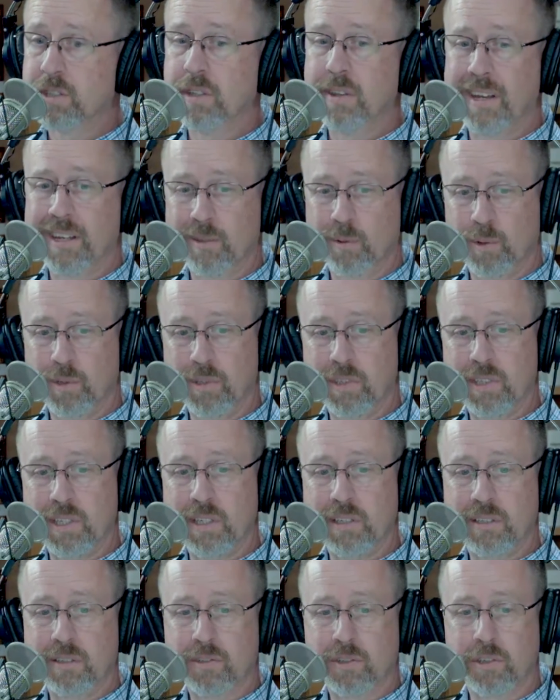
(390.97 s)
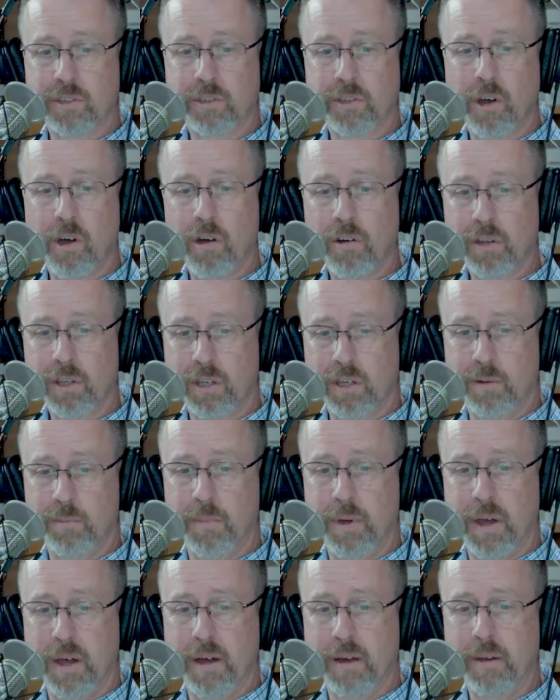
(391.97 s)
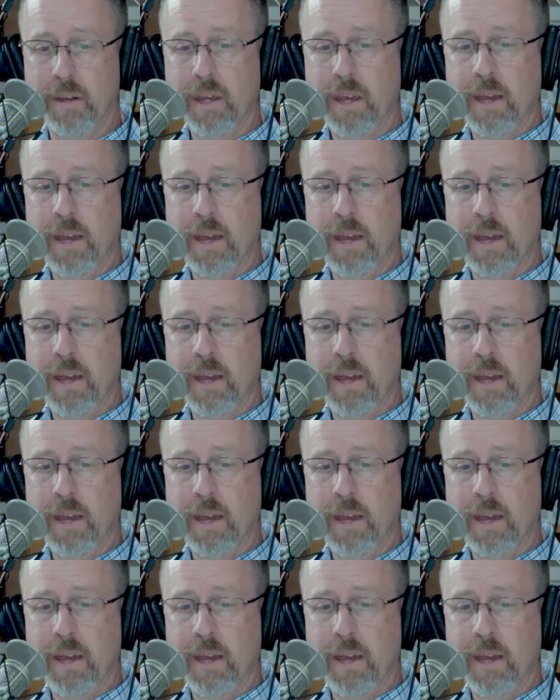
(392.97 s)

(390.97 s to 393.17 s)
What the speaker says: and that's what Jesus is talking about.